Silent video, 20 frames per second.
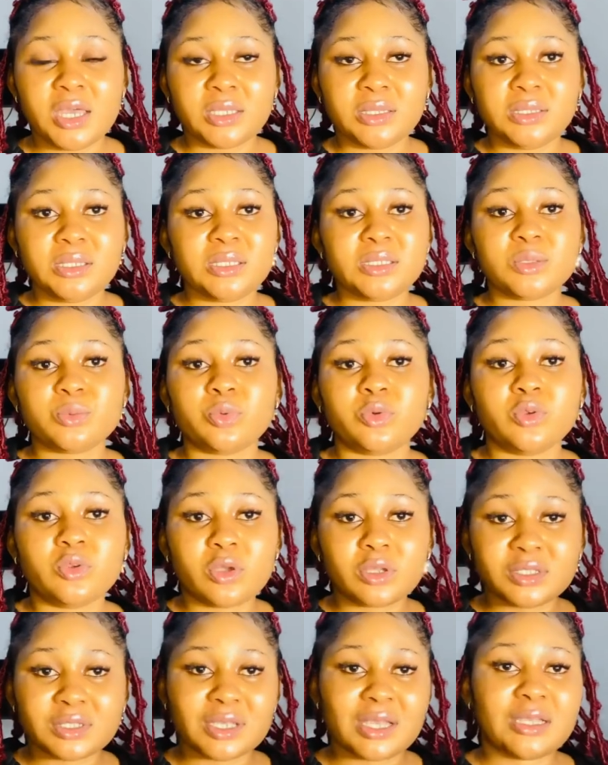this
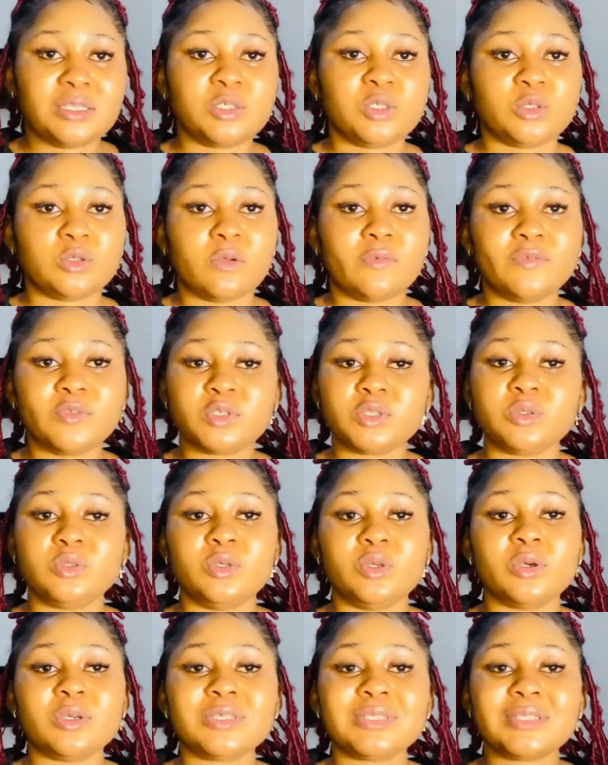product can soften
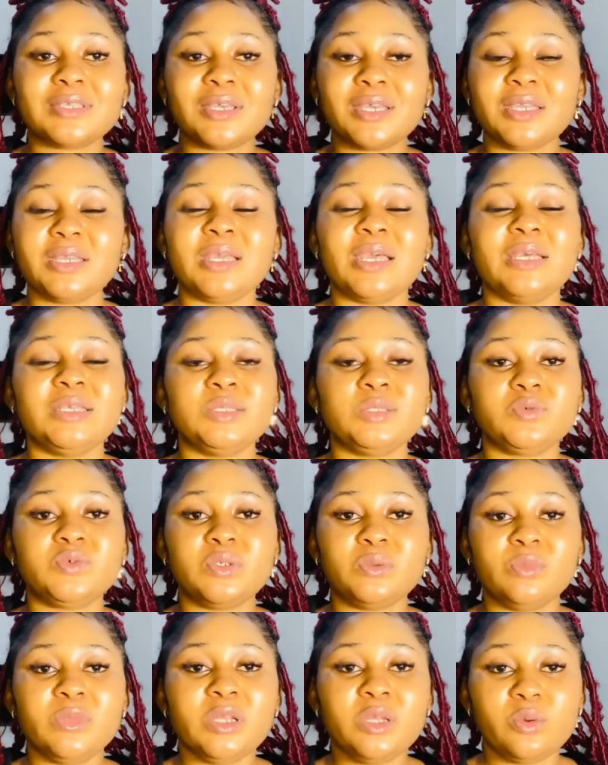your skin
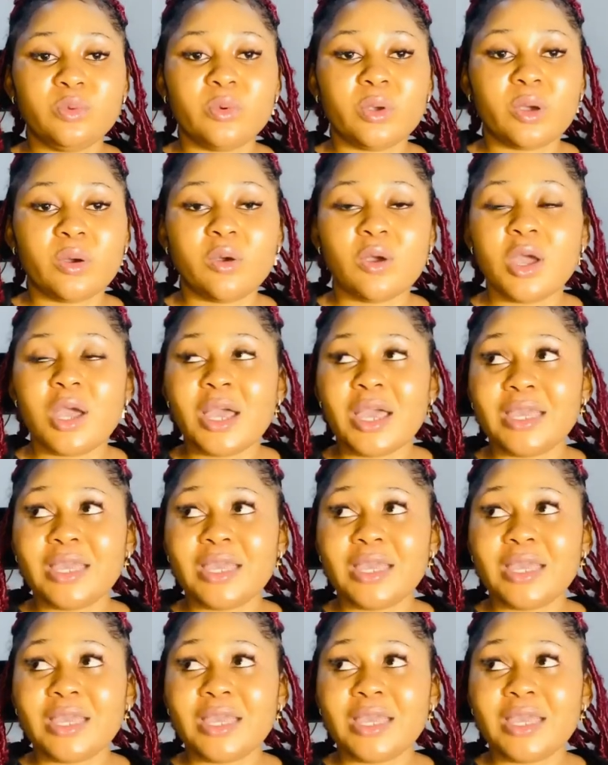extremely well.